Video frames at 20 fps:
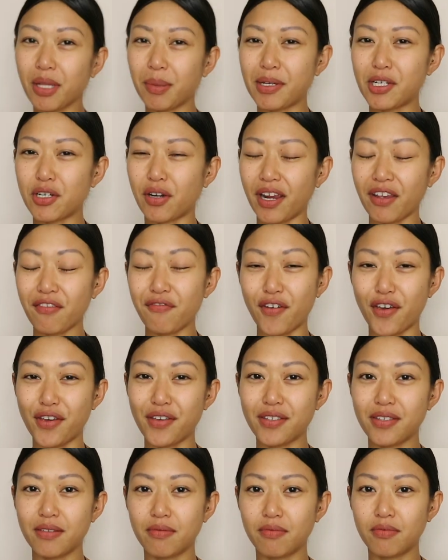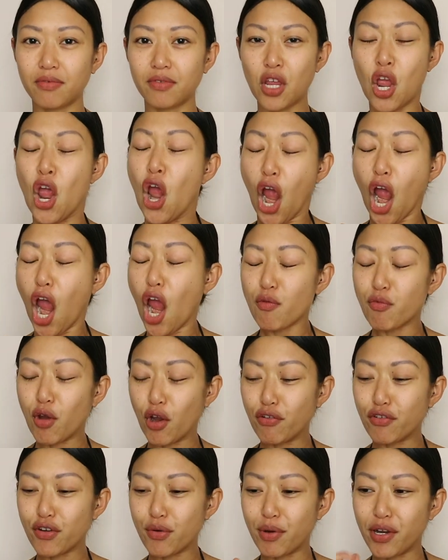going to be trying first. I'm
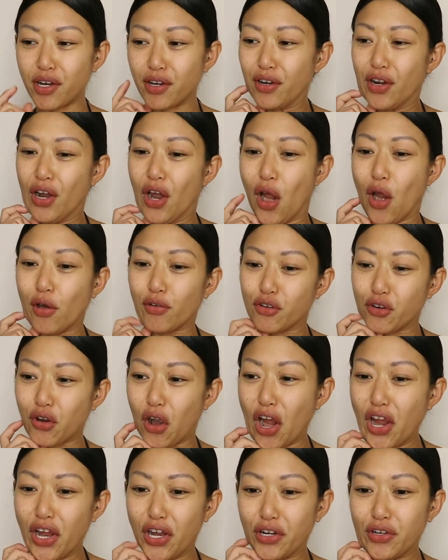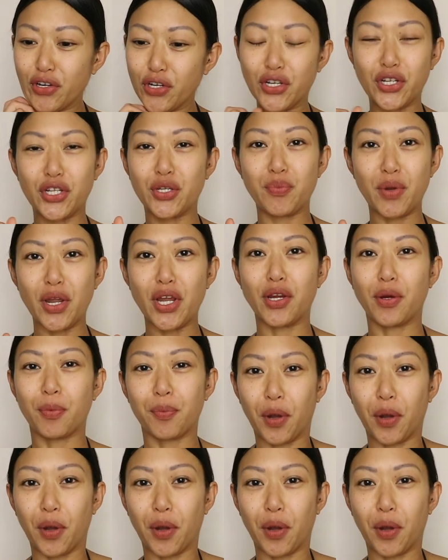going to be trying to speak